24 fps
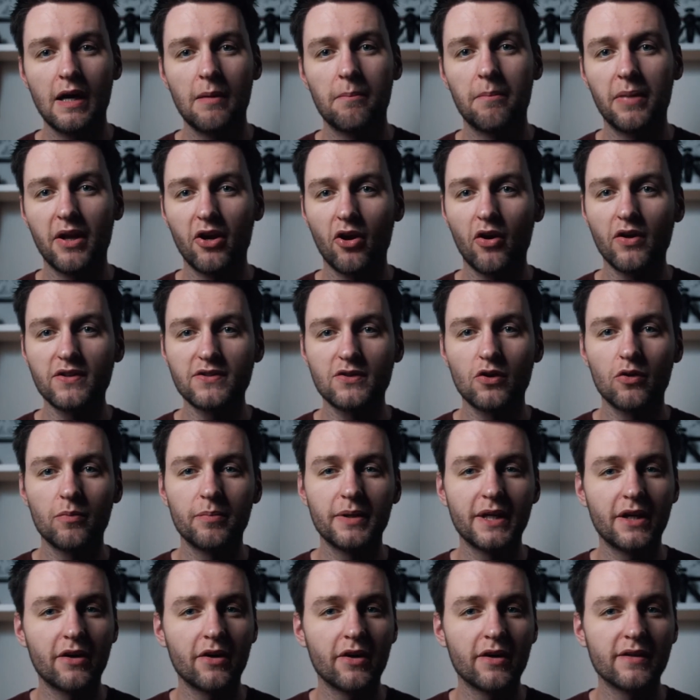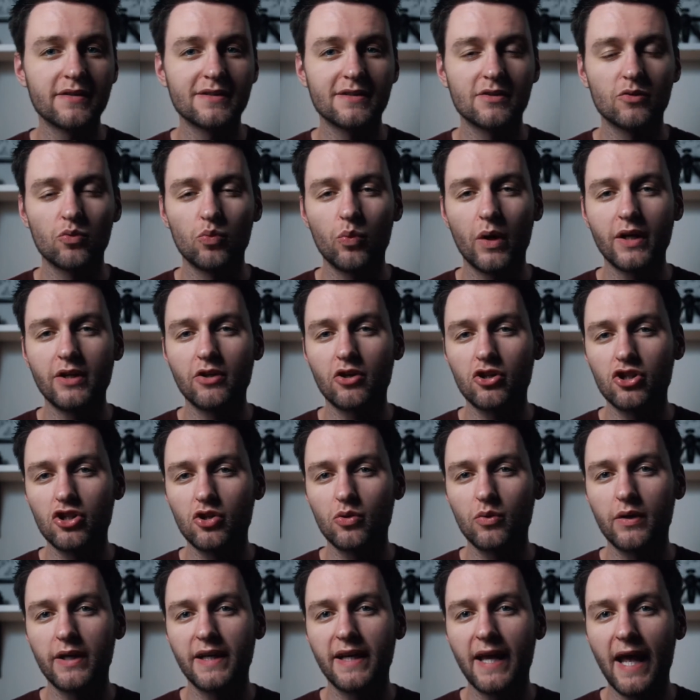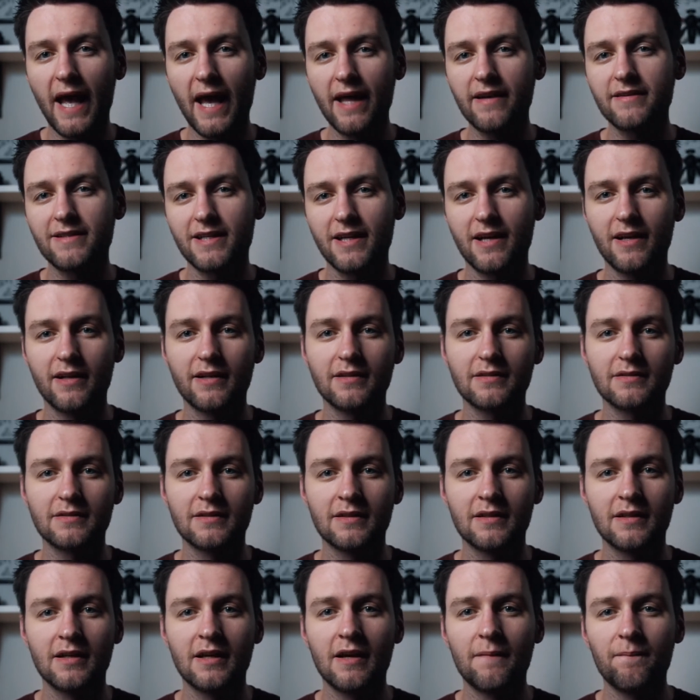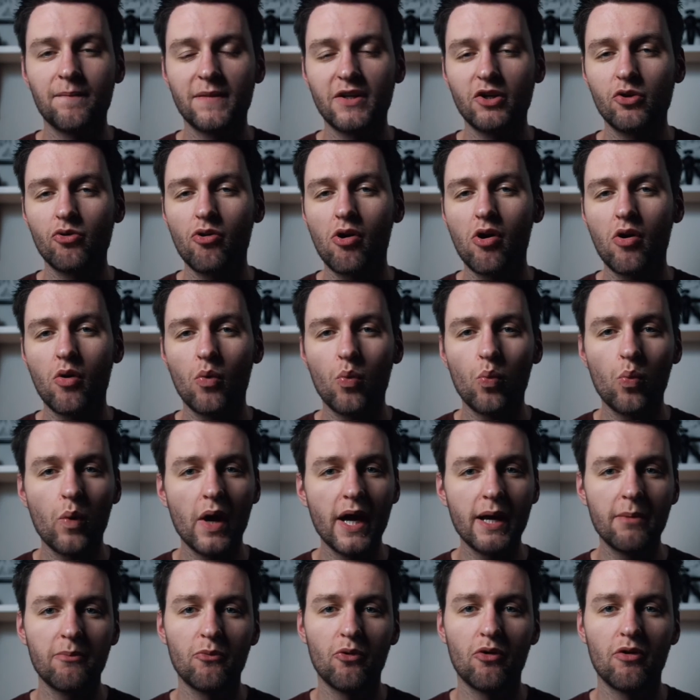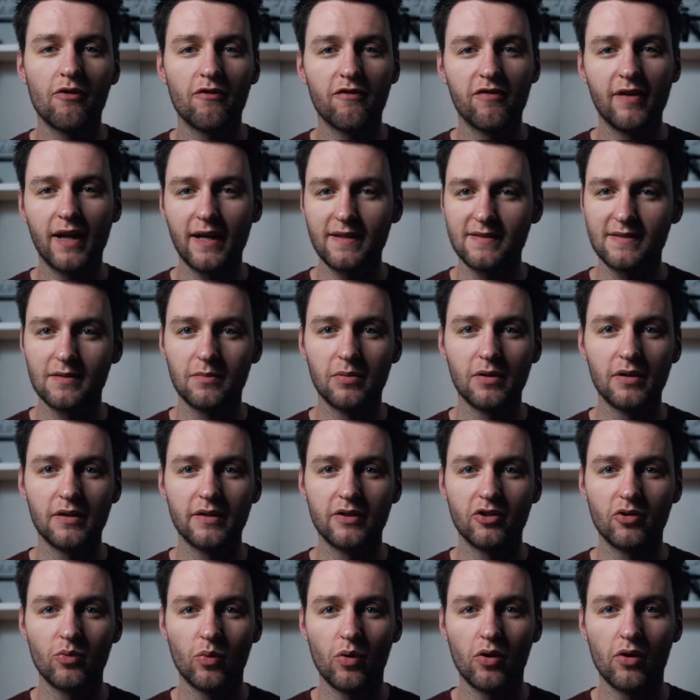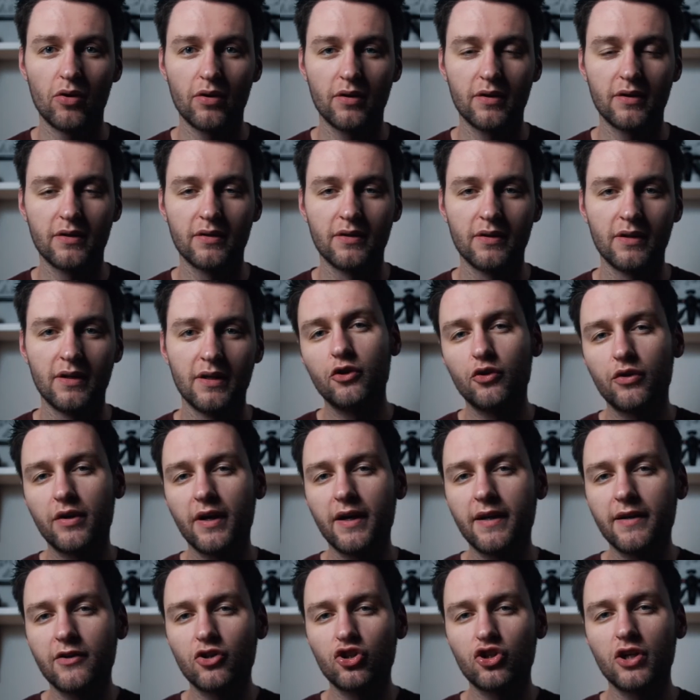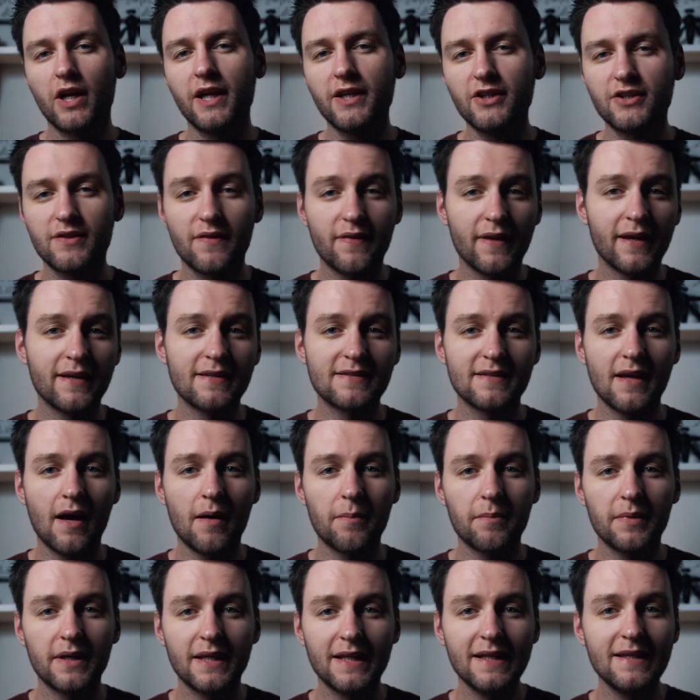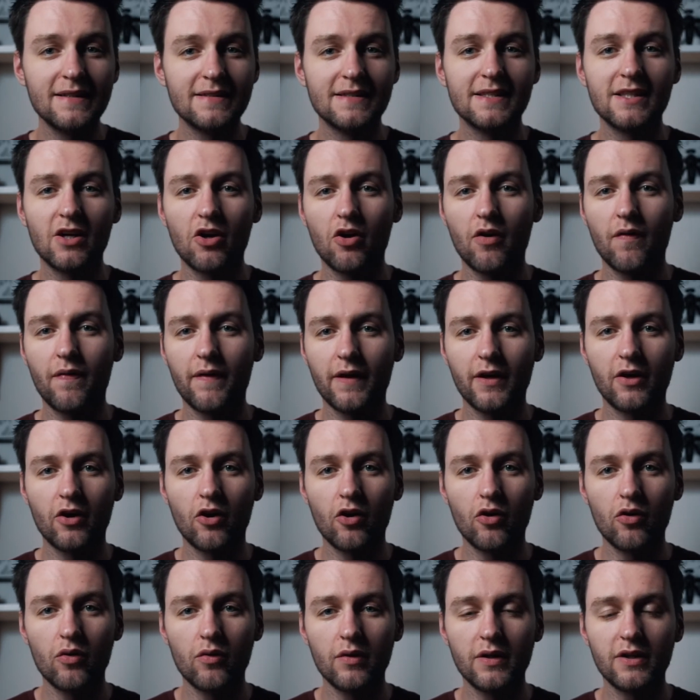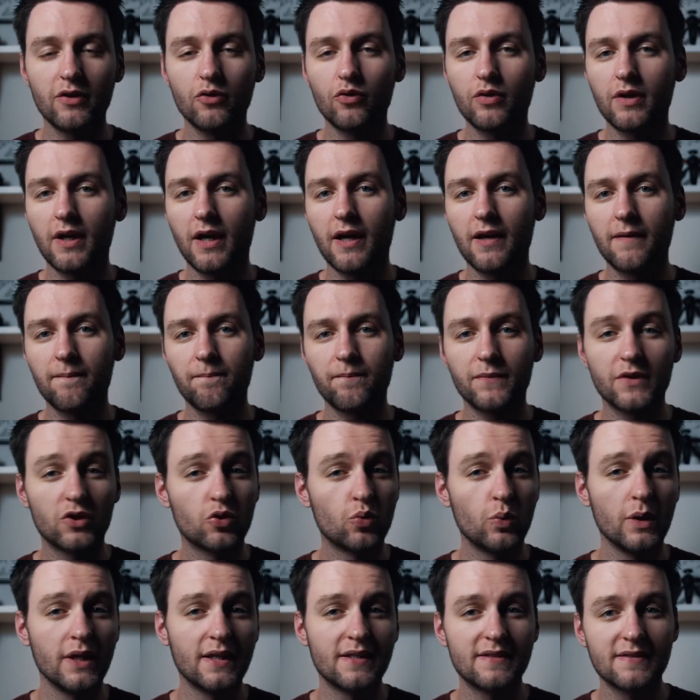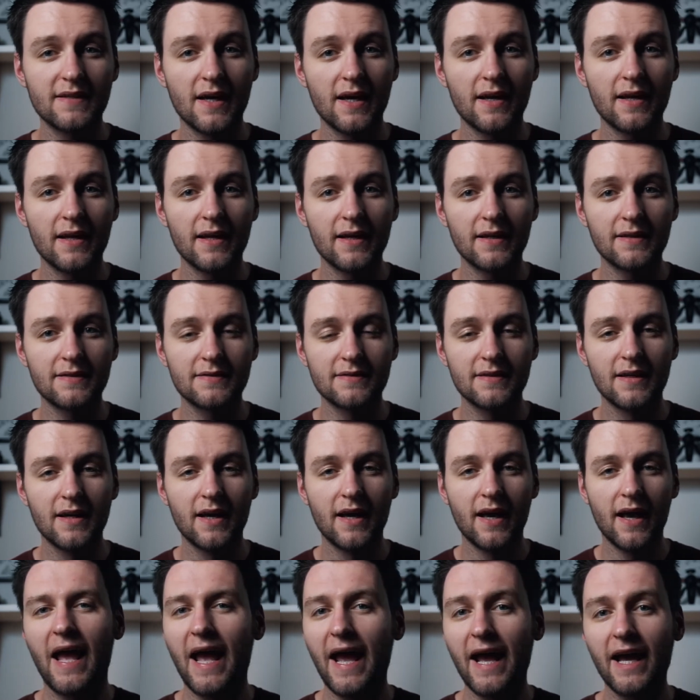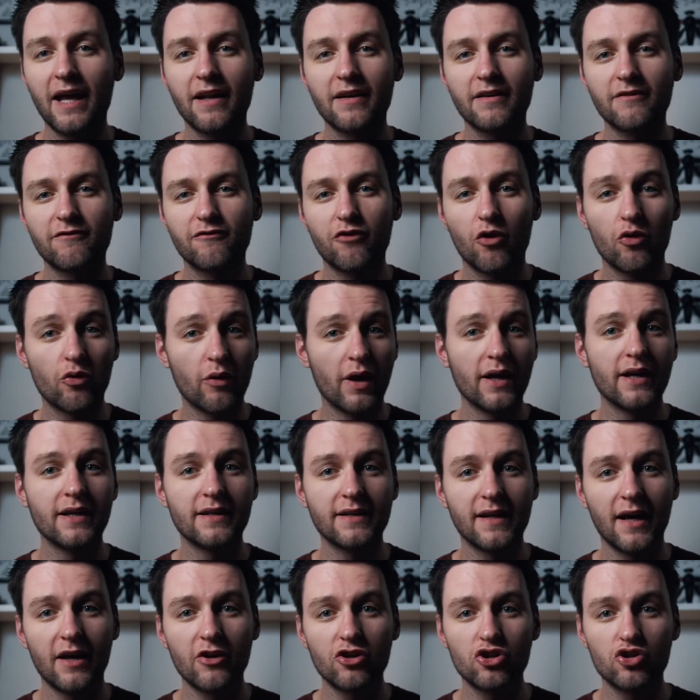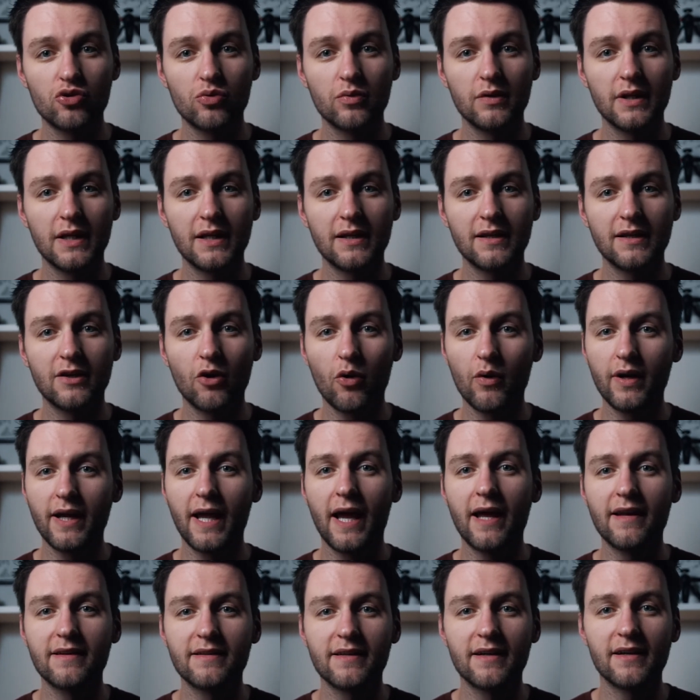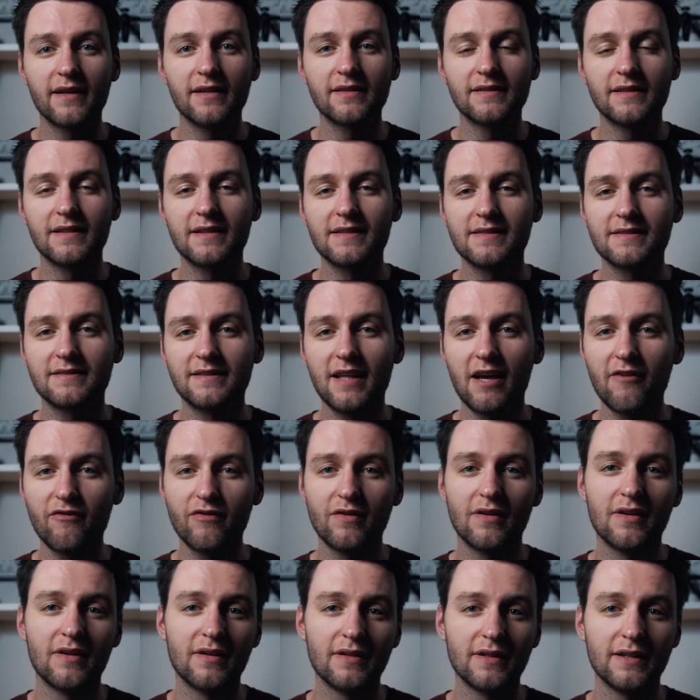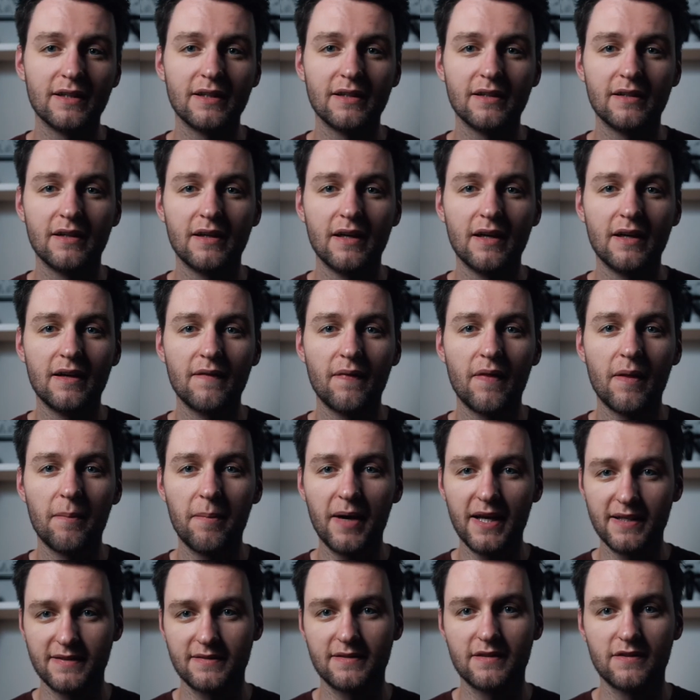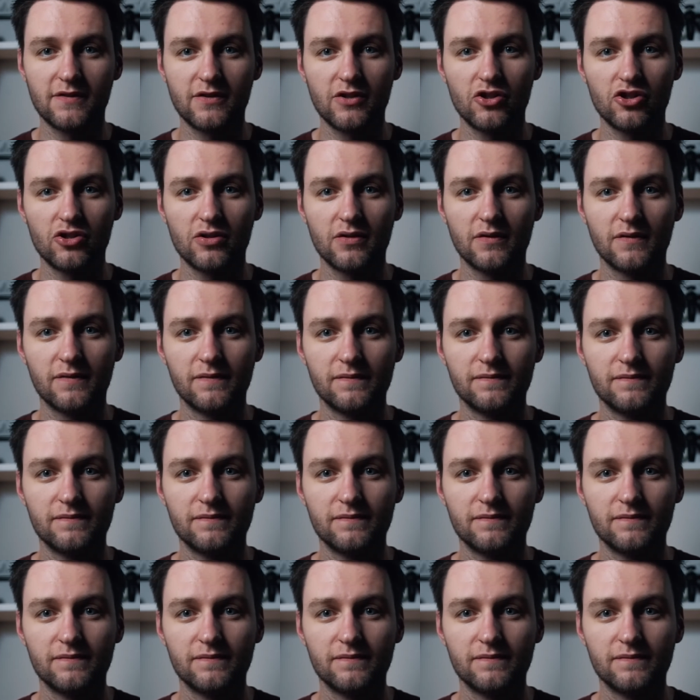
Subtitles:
but also because when you're shooting handheld, you are way more flexible in your work. You can change things up easier on the go, you can tweak settings, and for run and gun shooting, going handheld is definitely the best decision.